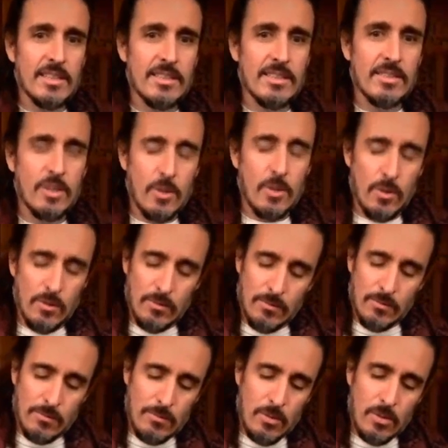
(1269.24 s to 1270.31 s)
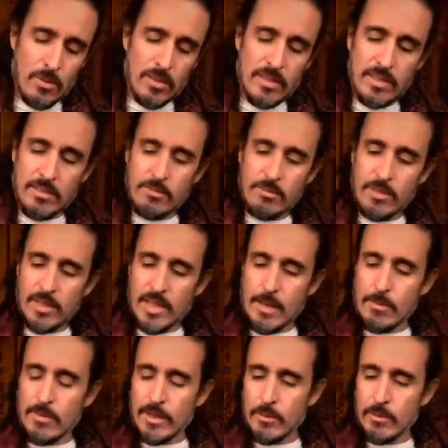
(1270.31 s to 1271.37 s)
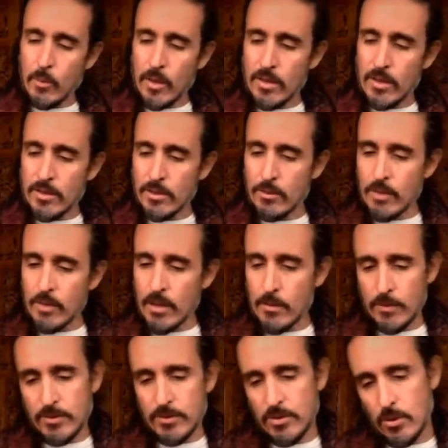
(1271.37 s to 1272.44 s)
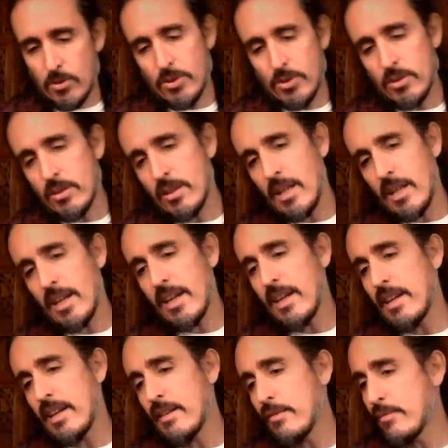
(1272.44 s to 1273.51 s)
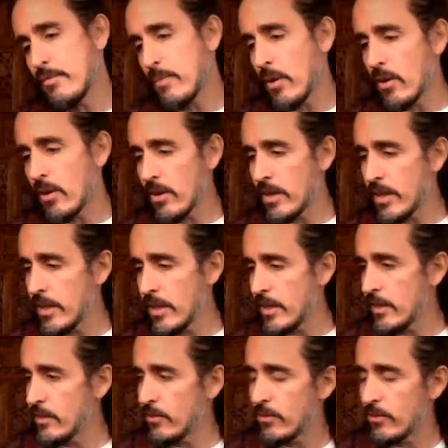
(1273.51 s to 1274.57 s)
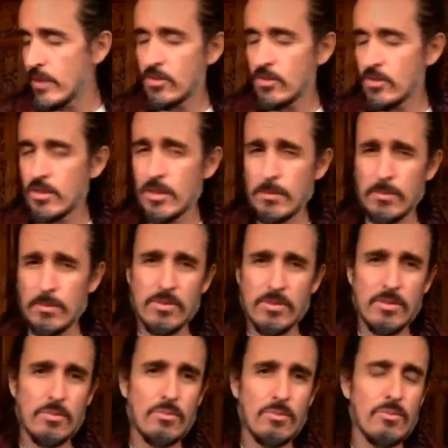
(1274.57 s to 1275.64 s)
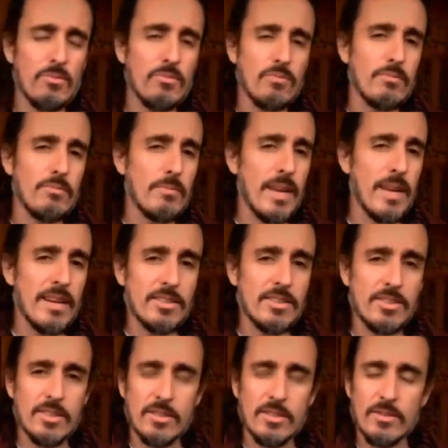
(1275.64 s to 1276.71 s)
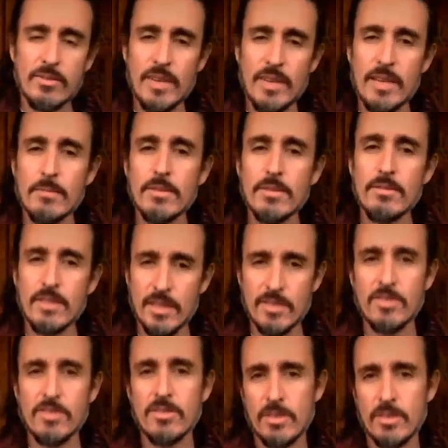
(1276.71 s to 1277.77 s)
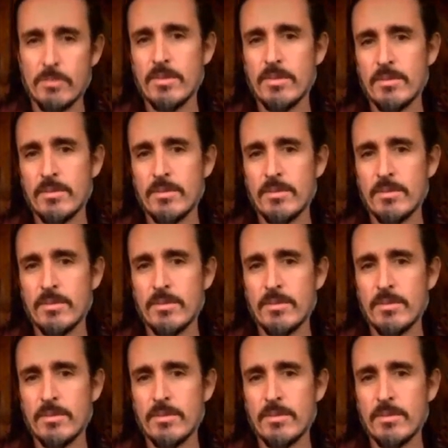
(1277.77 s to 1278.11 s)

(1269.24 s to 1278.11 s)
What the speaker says: So Mula doesn't really operate well in the realm of social life, parties, friendships, marriages, family relationships.